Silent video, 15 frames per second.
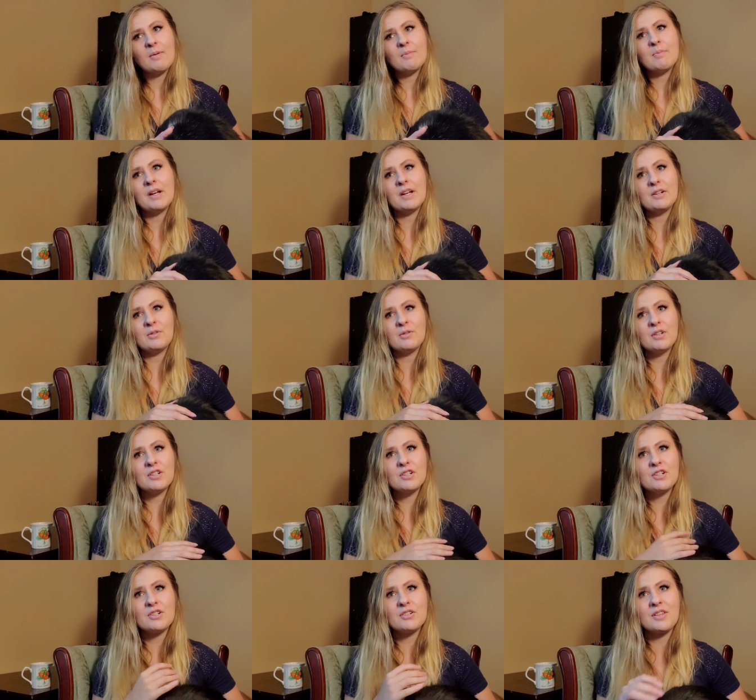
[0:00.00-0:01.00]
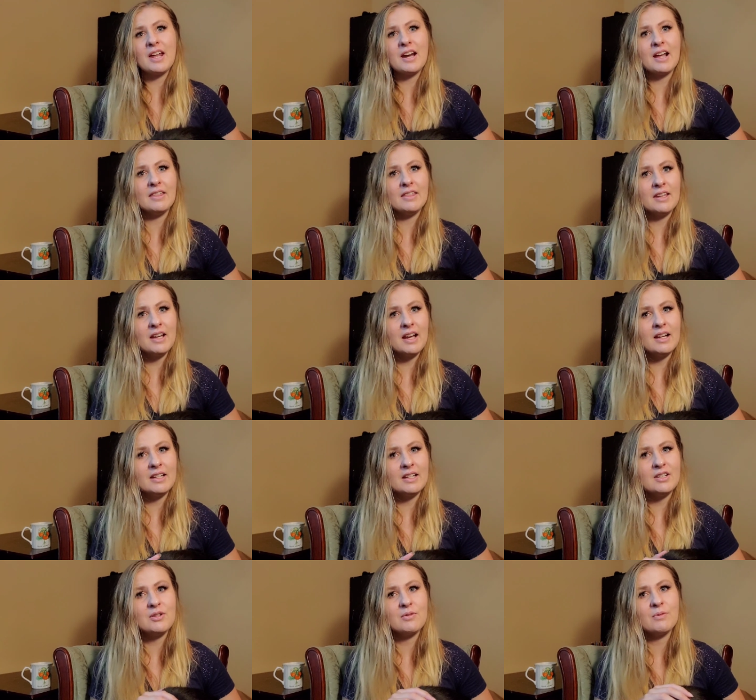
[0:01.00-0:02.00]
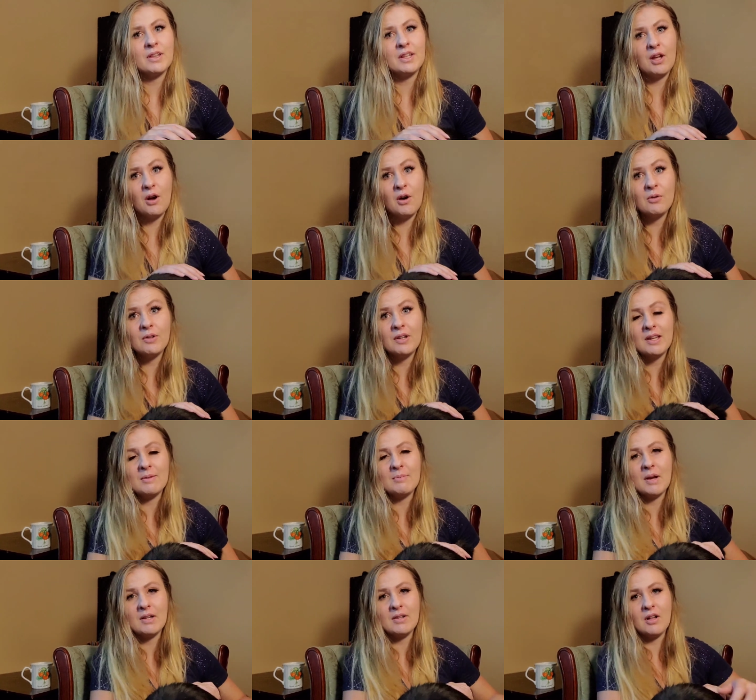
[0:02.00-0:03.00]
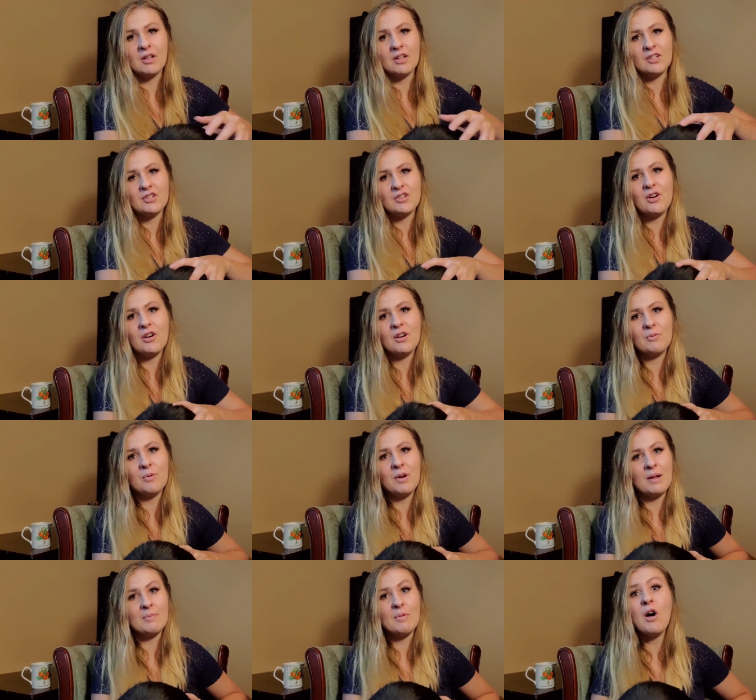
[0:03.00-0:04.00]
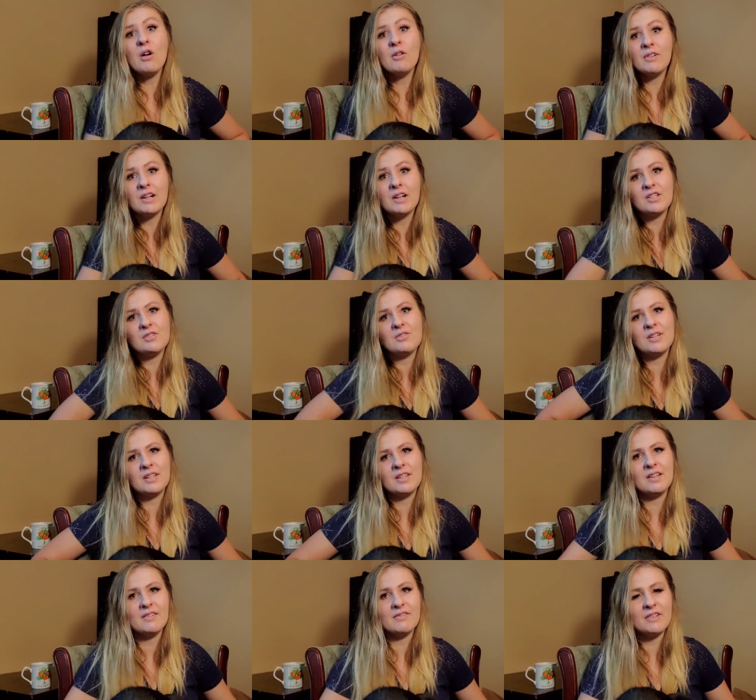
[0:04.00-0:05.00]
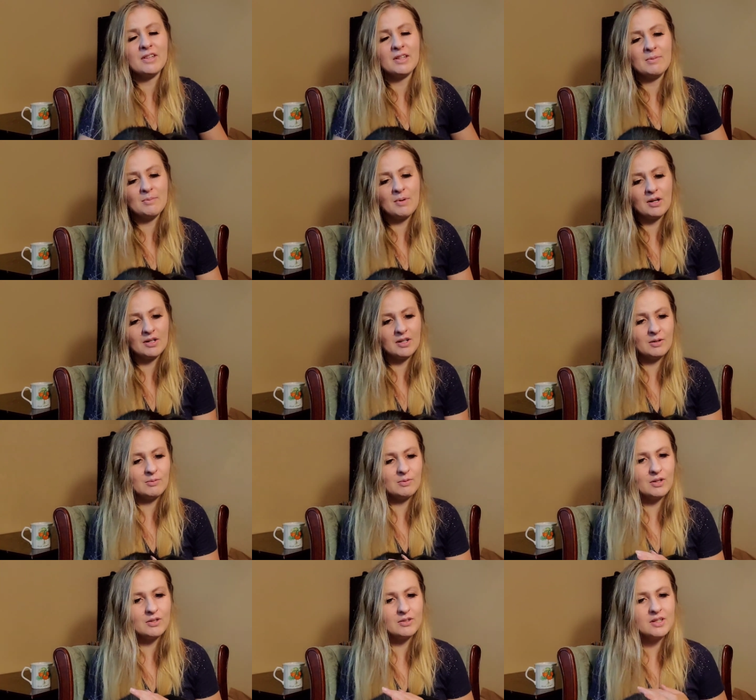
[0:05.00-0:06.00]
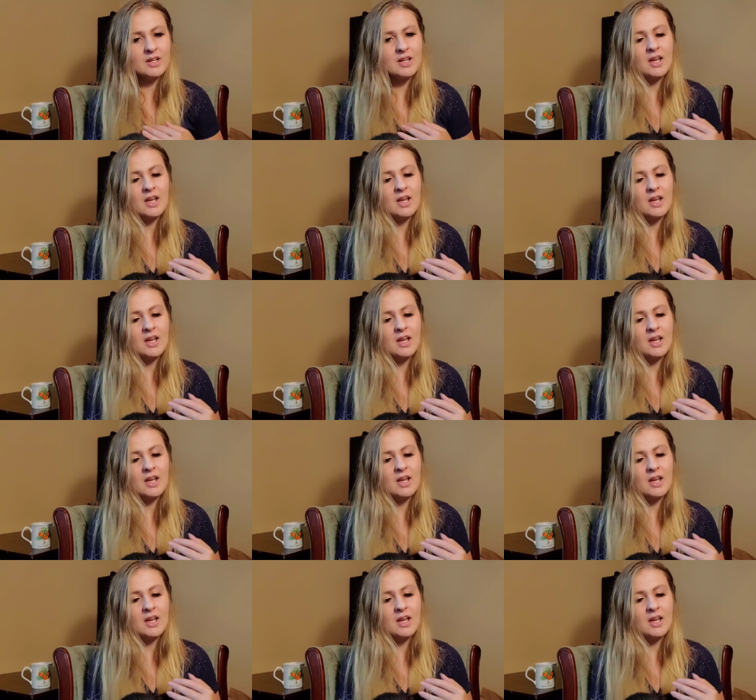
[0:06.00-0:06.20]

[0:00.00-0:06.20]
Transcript: but in order to do that, I think I need to really hone in my knowledge on what I'm already doing in the affiliate marketing world.